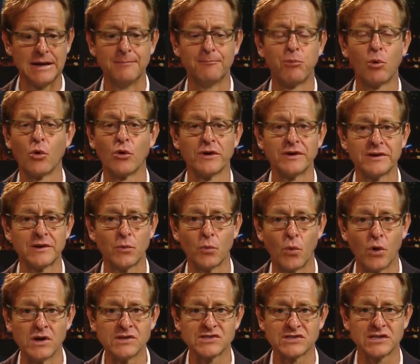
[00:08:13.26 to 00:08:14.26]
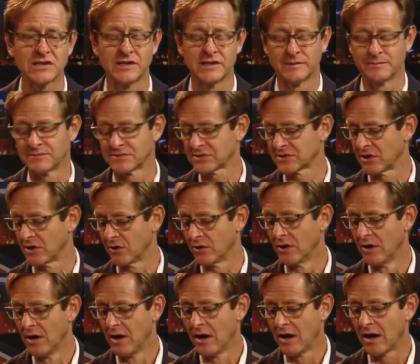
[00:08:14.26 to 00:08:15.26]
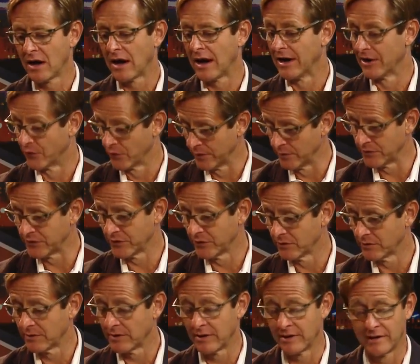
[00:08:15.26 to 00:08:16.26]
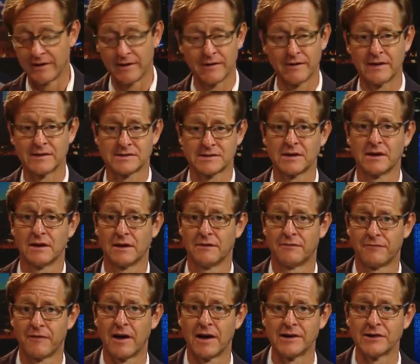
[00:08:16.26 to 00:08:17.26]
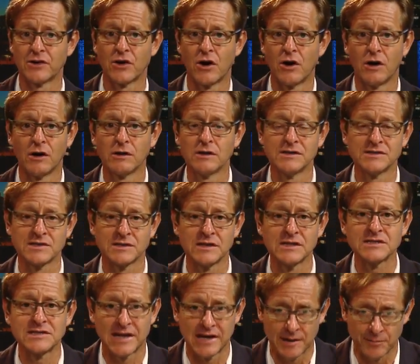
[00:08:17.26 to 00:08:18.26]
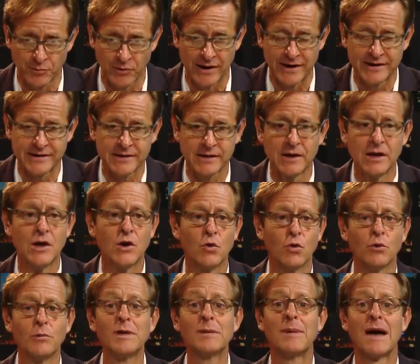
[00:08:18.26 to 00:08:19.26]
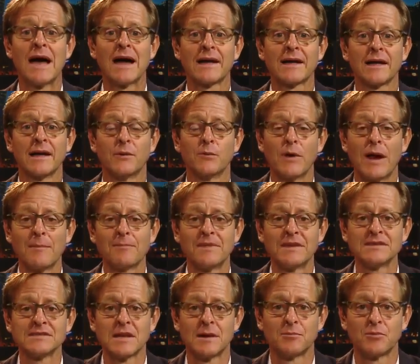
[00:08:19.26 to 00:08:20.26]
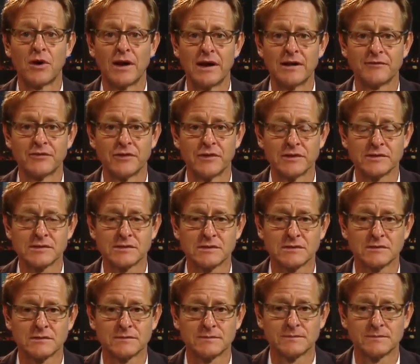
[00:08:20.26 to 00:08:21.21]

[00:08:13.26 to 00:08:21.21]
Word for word: important it was to him. So I agree with you, and that's a fine call. Listen, let's take a break. We'll be back and wrap things up right after this.